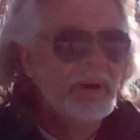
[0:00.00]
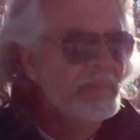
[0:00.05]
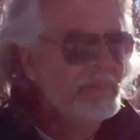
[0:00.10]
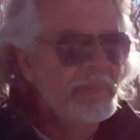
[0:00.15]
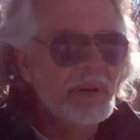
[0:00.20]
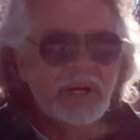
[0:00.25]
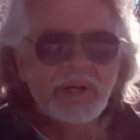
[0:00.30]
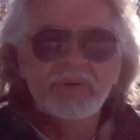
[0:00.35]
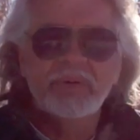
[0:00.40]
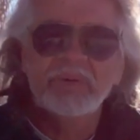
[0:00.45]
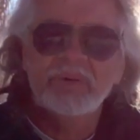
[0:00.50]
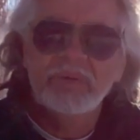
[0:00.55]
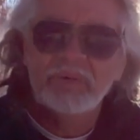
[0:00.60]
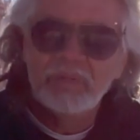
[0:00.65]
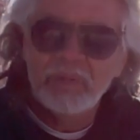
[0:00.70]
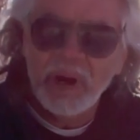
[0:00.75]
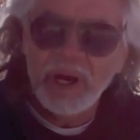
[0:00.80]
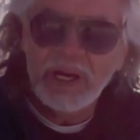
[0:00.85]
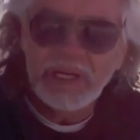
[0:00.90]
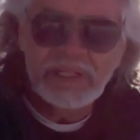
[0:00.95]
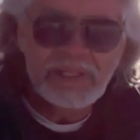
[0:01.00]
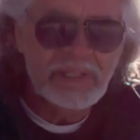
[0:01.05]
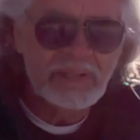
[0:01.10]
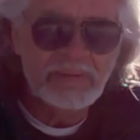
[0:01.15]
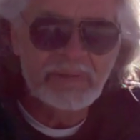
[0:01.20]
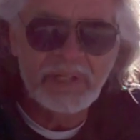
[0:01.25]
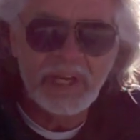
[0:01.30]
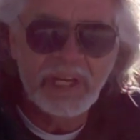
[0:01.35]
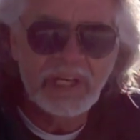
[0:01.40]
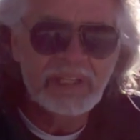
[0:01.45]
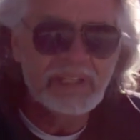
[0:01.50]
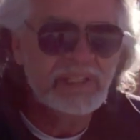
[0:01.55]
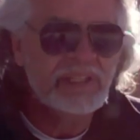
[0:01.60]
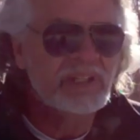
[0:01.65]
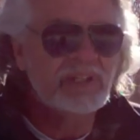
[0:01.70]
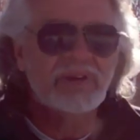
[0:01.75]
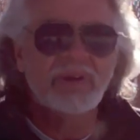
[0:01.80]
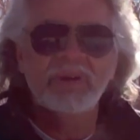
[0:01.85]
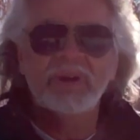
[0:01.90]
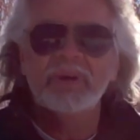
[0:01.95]
But mine subsidence
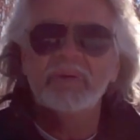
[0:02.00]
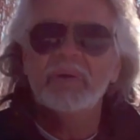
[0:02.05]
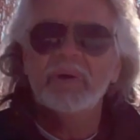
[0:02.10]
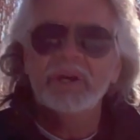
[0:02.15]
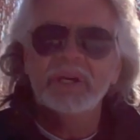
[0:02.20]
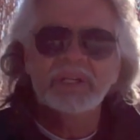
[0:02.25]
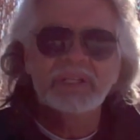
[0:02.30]
is only one